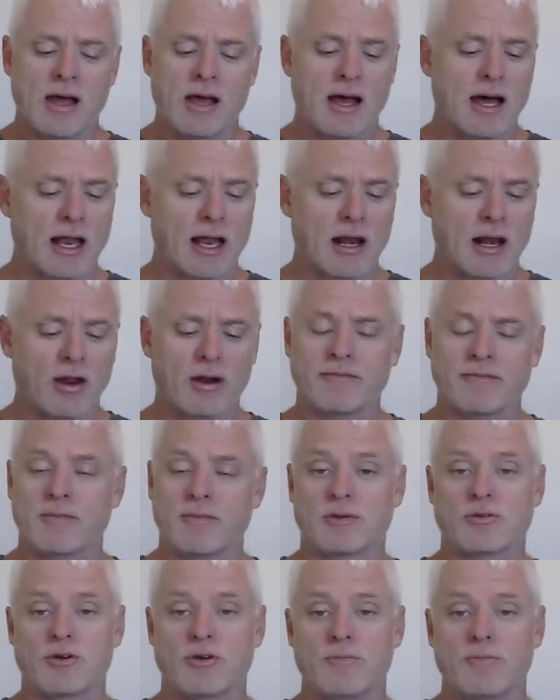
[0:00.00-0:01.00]
A lot of them
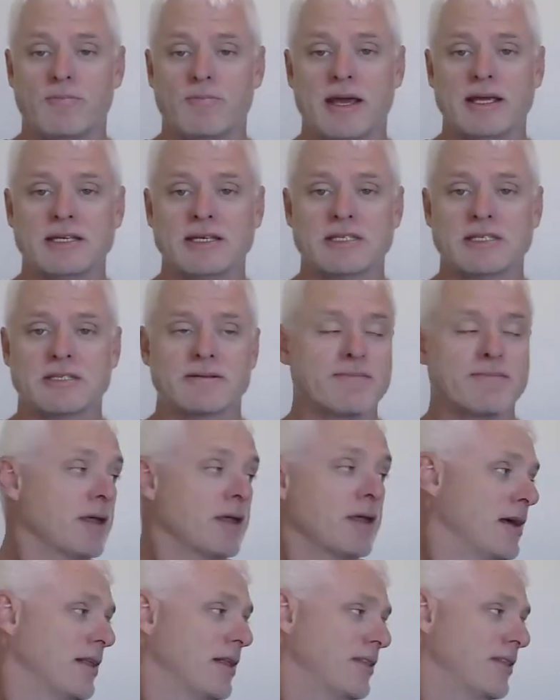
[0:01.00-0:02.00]
are two piece.
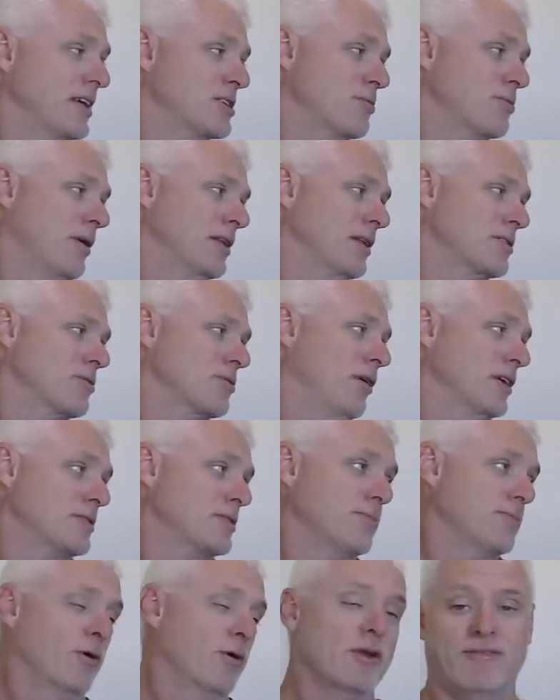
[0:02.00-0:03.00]
This one's quite
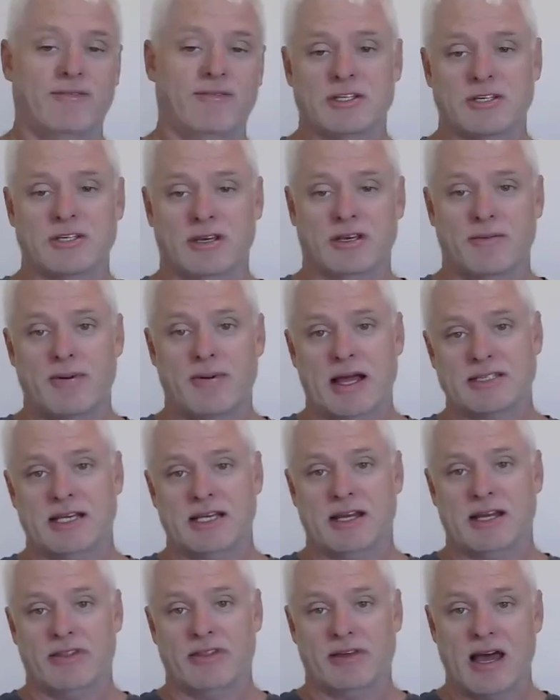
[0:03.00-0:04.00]
small. It fits on the back
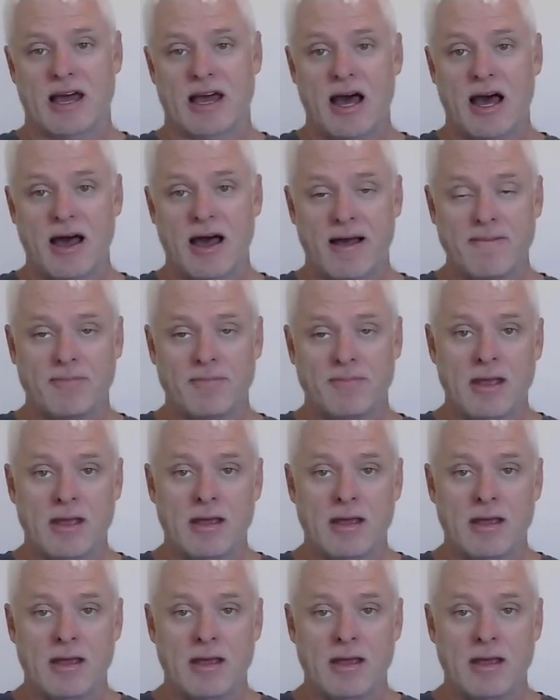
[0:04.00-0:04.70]
seat of the car.